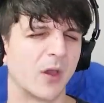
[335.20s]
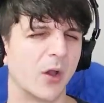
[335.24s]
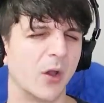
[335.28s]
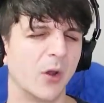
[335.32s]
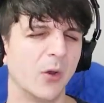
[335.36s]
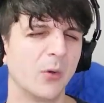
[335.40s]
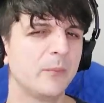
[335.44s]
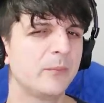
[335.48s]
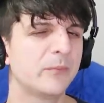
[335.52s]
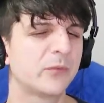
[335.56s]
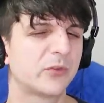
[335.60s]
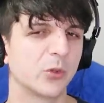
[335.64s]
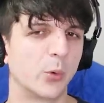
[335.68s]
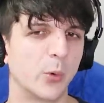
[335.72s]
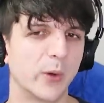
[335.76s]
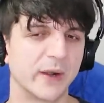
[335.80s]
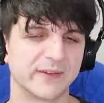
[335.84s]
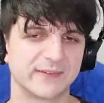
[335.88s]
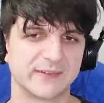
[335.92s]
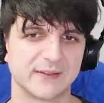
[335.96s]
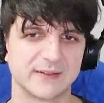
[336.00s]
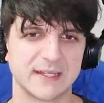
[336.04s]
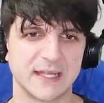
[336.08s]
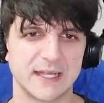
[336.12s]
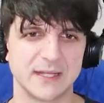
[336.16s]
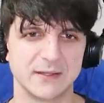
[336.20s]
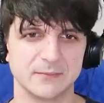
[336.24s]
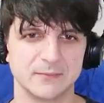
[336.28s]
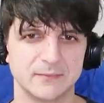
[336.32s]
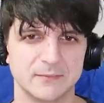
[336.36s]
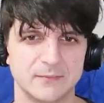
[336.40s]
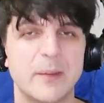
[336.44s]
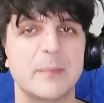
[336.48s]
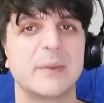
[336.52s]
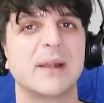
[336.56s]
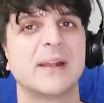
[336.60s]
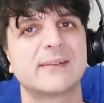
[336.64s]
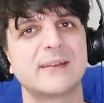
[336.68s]
Oh, so what is it then?
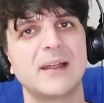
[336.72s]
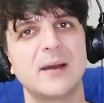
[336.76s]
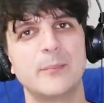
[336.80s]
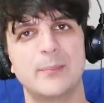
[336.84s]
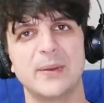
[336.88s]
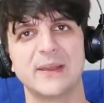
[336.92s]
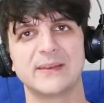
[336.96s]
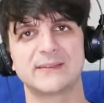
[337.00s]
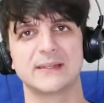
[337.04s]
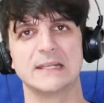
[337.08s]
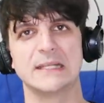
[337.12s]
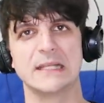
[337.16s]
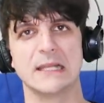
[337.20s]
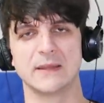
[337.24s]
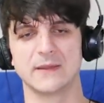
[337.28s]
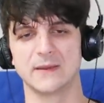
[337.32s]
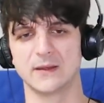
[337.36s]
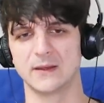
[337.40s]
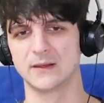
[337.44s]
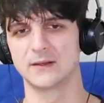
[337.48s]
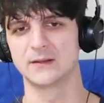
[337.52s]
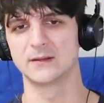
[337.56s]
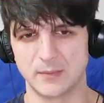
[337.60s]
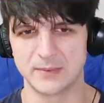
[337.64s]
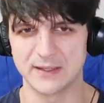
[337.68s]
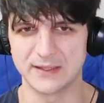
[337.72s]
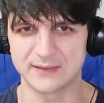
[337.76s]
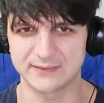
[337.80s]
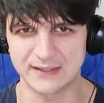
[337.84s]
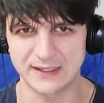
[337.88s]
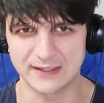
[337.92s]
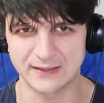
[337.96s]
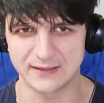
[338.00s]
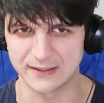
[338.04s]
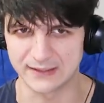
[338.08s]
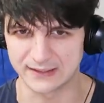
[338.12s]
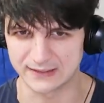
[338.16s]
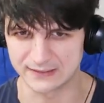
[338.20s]
I mean, it's not based on nothing. I mean, it's
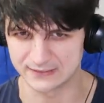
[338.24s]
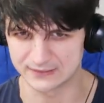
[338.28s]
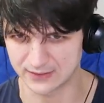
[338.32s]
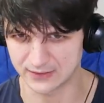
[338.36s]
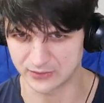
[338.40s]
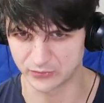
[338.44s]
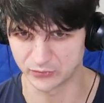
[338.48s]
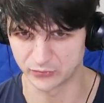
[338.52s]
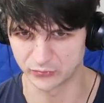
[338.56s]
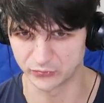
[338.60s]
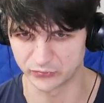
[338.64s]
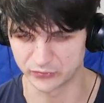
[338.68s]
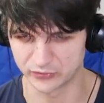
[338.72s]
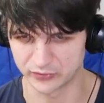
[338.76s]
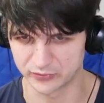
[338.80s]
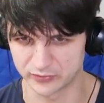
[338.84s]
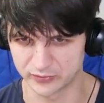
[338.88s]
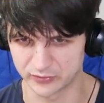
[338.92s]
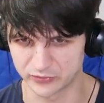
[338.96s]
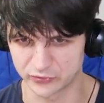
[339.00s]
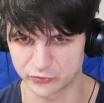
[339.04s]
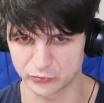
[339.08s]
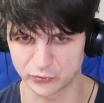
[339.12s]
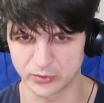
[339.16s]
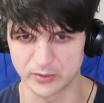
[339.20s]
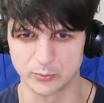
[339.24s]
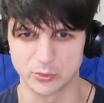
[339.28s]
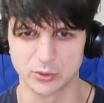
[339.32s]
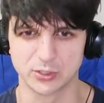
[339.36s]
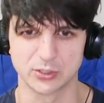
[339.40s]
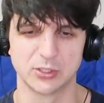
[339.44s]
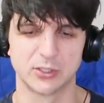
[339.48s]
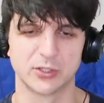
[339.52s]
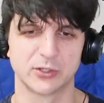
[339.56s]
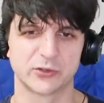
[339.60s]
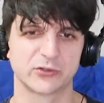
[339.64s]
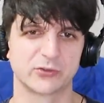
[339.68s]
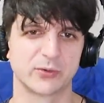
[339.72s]
not like Deku's extreme
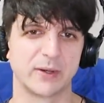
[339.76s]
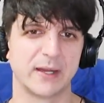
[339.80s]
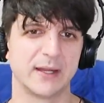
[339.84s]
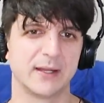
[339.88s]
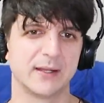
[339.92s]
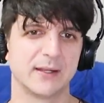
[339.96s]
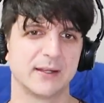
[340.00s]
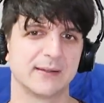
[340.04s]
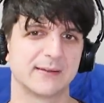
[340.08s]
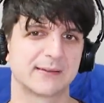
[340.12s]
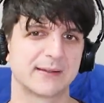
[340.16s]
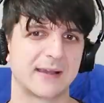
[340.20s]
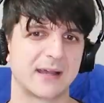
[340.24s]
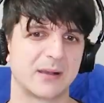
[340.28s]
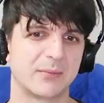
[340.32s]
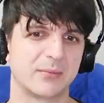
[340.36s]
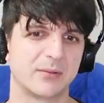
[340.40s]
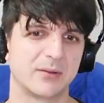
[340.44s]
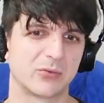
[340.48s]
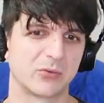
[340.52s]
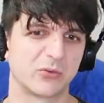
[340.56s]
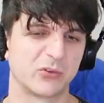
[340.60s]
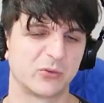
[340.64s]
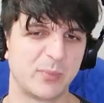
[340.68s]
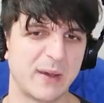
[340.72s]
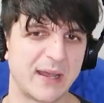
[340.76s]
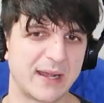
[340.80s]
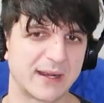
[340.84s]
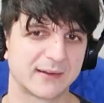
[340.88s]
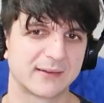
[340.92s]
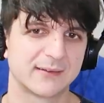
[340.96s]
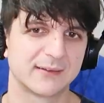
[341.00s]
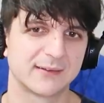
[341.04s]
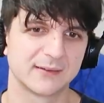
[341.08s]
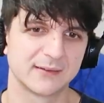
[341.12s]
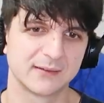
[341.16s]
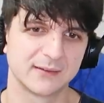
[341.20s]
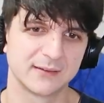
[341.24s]
good looks, right? It's got to be
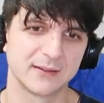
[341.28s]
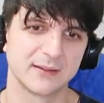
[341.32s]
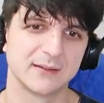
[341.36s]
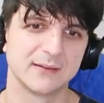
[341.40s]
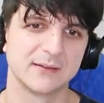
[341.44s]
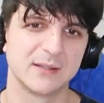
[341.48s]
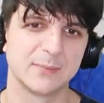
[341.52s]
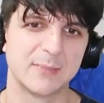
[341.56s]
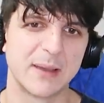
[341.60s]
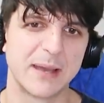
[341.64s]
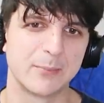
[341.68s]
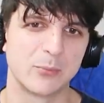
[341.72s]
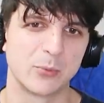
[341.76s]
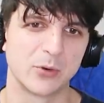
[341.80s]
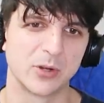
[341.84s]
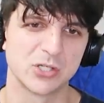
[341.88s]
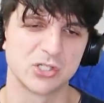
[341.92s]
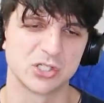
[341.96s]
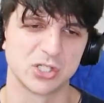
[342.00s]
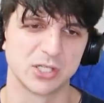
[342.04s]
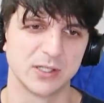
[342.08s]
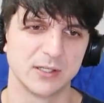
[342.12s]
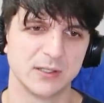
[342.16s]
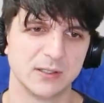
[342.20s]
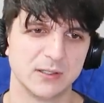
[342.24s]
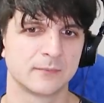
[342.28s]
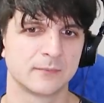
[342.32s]
respect and deep admiration.